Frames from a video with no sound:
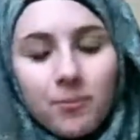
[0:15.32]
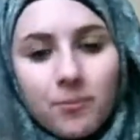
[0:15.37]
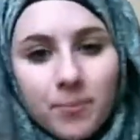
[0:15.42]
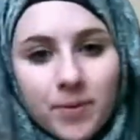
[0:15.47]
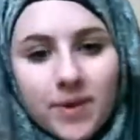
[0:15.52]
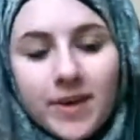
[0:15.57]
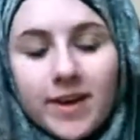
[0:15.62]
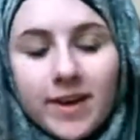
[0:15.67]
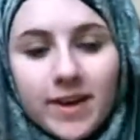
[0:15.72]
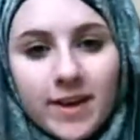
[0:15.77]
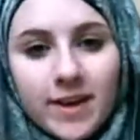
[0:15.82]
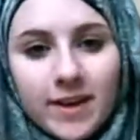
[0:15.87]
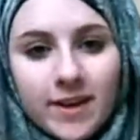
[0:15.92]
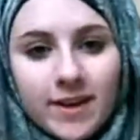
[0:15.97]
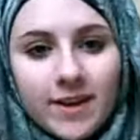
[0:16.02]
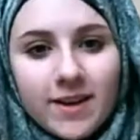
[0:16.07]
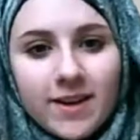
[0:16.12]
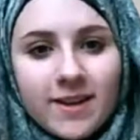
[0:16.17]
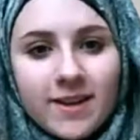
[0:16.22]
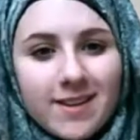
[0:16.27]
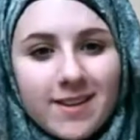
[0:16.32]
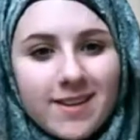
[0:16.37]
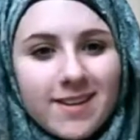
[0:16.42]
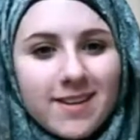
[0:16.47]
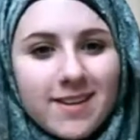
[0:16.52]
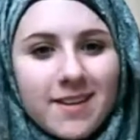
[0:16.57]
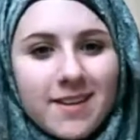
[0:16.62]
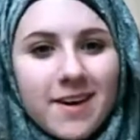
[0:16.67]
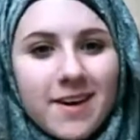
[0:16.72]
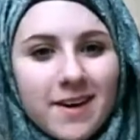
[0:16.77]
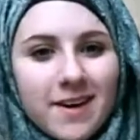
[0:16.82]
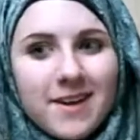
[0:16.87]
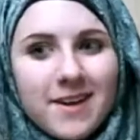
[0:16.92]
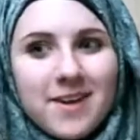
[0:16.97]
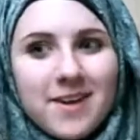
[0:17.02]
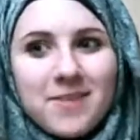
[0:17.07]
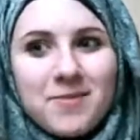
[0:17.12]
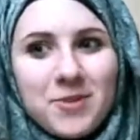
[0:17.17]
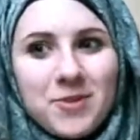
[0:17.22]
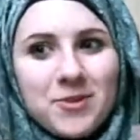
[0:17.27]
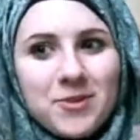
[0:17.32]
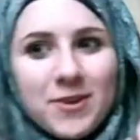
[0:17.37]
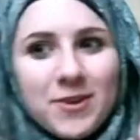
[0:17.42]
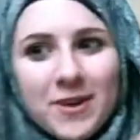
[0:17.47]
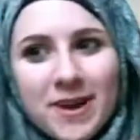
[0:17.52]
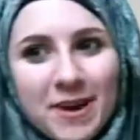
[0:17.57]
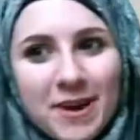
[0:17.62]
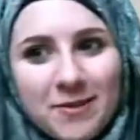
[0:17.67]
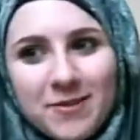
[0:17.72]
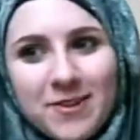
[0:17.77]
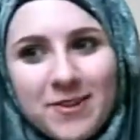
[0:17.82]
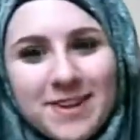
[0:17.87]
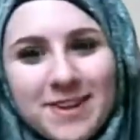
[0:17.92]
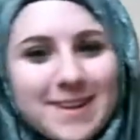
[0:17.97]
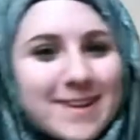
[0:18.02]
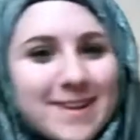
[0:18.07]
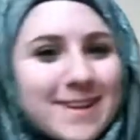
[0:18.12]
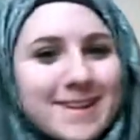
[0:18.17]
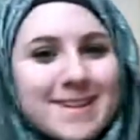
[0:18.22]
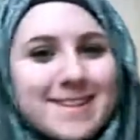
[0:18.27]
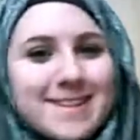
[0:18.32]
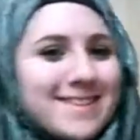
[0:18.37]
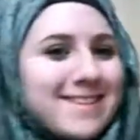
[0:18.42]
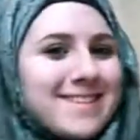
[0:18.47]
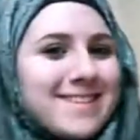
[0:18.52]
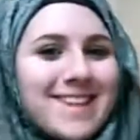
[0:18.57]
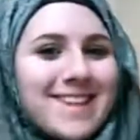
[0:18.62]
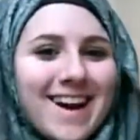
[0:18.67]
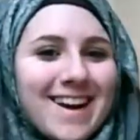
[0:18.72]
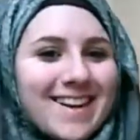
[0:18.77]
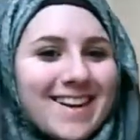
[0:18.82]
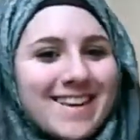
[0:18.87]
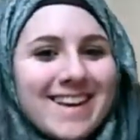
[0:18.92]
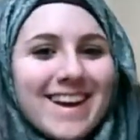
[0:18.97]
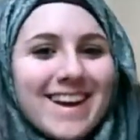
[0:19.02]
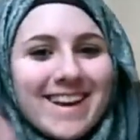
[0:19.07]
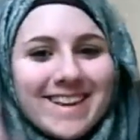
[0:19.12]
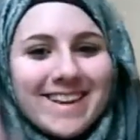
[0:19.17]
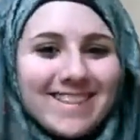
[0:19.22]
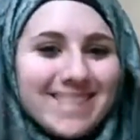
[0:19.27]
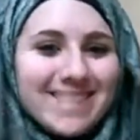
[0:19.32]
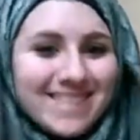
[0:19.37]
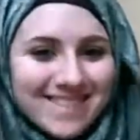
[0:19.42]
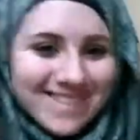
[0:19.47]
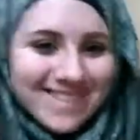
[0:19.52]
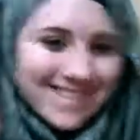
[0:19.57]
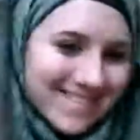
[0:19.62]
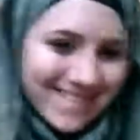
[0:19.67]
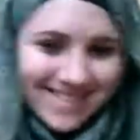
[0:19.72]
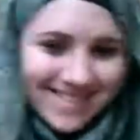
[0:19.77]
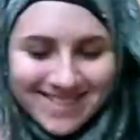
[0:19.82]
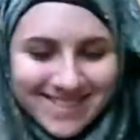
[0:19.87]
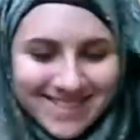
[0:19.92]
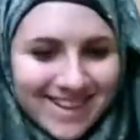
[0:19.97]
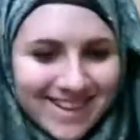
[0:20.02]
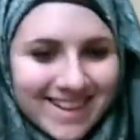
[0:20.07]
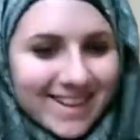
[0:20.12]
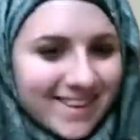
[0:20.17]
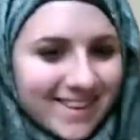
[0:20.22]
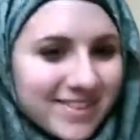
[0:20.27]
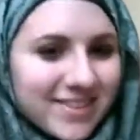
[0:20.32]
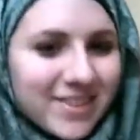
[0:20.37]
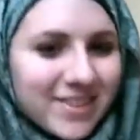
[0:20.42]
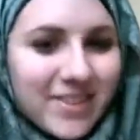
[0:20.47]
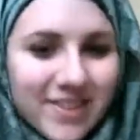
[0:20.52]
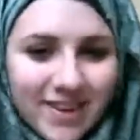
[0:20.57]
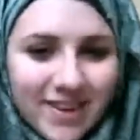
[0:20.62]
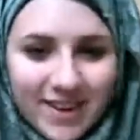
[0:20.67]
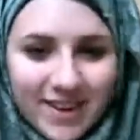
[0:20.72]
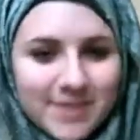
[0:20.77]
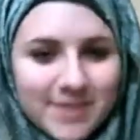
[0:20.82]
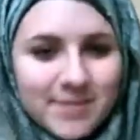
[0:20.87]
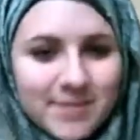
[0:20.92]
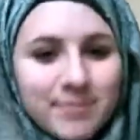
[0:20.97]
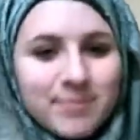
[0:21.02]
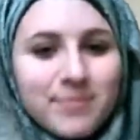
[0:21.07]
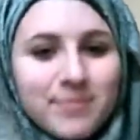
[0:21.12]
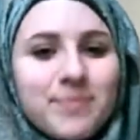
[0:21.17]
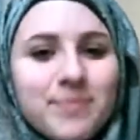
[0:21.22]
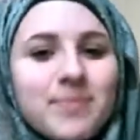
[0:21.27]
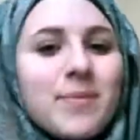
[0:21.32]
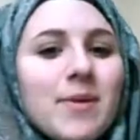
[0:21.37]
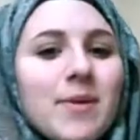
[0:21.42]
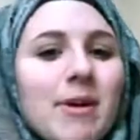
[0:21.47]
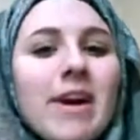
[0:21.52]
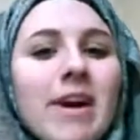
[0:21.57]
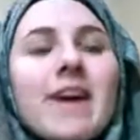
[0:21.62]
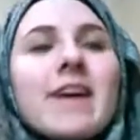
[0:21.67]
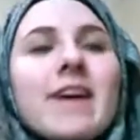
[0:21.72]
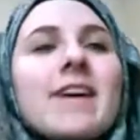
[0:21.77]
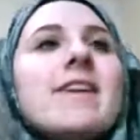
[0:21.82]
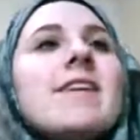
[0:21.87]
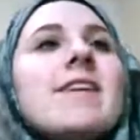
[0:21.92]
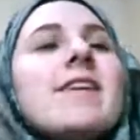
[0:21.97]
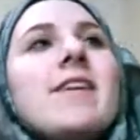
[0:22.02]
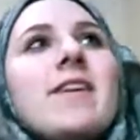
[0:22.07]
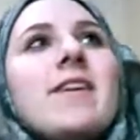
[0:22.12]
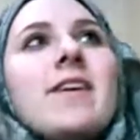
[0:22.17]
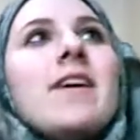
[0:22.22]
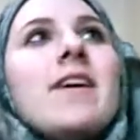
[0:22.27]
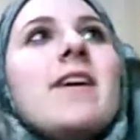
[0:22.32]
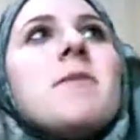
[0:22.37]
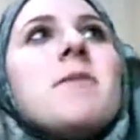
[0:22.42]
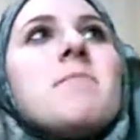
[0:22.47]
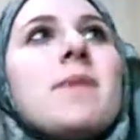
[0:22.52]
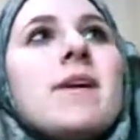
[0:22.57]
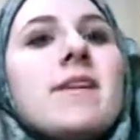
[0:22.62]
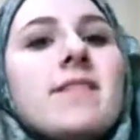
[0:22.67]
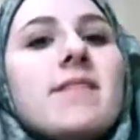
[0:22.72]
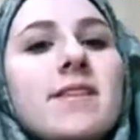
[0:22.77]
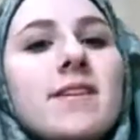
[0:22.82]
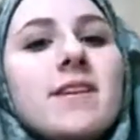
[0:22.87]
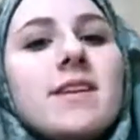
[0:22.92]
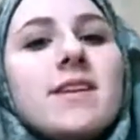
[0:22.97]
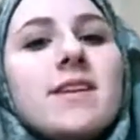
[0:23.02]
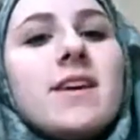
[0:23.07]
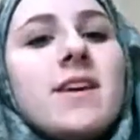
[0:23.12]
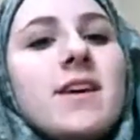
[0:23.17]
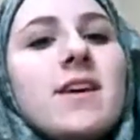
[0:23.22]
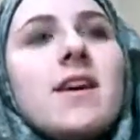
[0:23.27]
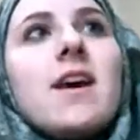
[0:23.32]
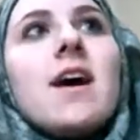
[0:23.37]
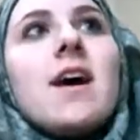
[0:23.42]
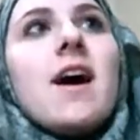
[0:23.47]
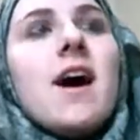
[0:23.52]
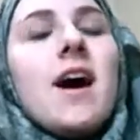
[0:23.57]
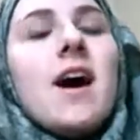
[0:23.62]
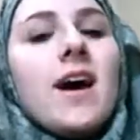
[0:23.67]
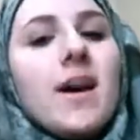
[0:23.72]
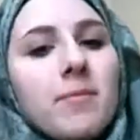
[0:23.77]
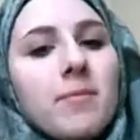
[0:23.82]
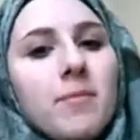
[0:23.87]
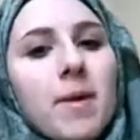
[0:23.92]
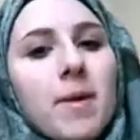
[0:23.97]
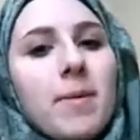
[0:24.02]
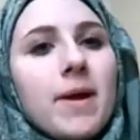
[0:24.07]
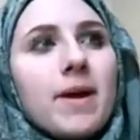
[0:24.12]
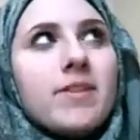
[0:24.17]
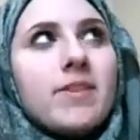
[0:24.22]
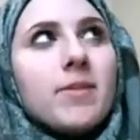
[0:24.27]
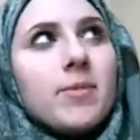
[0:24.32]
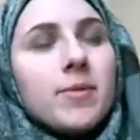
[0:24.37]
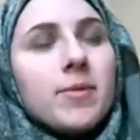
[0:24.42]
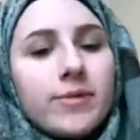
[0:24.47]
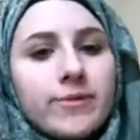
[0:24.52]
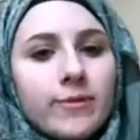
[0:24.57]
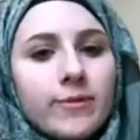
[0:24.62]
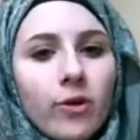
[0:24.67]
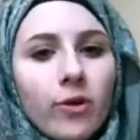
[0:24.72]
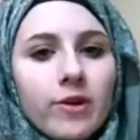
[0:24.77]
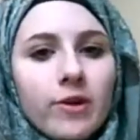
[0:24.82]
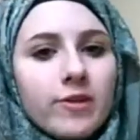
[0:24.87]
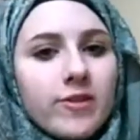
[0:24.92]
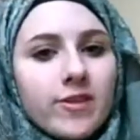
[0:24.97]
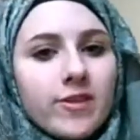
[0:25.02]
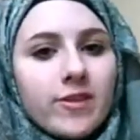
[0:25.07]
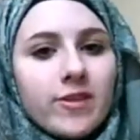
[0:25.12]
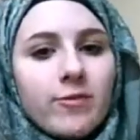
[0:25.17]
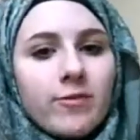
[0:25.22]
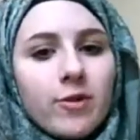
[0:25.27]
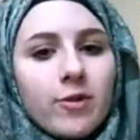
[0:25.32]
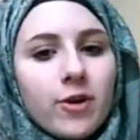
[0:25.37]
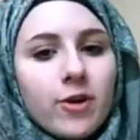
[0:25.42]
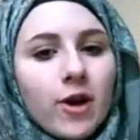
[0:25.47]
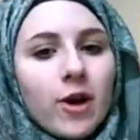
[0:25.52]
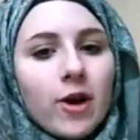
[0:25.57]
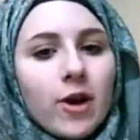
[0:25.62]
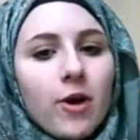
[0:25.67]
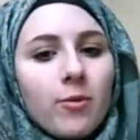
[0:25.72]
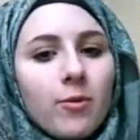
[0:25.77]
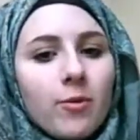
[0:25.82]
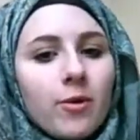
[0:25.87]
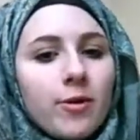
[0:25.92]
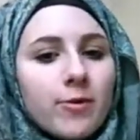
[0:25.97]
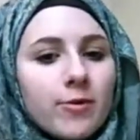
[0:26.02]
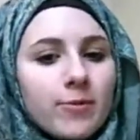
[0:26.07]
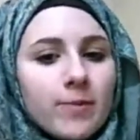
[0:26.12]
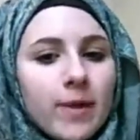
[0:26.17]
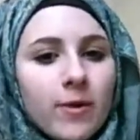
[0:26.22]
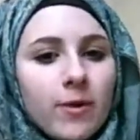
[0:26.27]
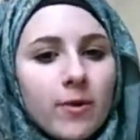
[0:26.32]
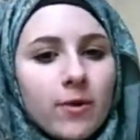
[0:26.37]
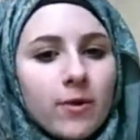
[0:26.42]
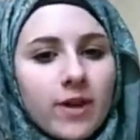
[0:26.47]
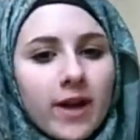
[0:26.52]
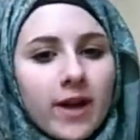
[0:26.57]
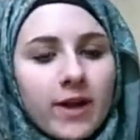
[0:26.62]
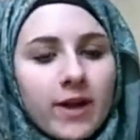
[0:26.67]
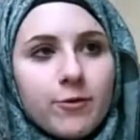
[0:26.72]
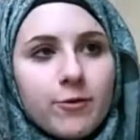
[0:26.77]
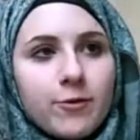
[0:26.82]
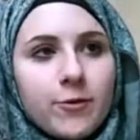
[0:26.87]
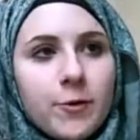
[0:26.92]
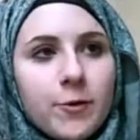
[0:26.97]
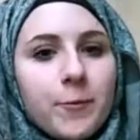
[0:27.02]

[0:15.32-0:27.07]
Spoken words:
being a future convert in 9 days. So, okay. Basically, my parents have been divorced for almost my whole life.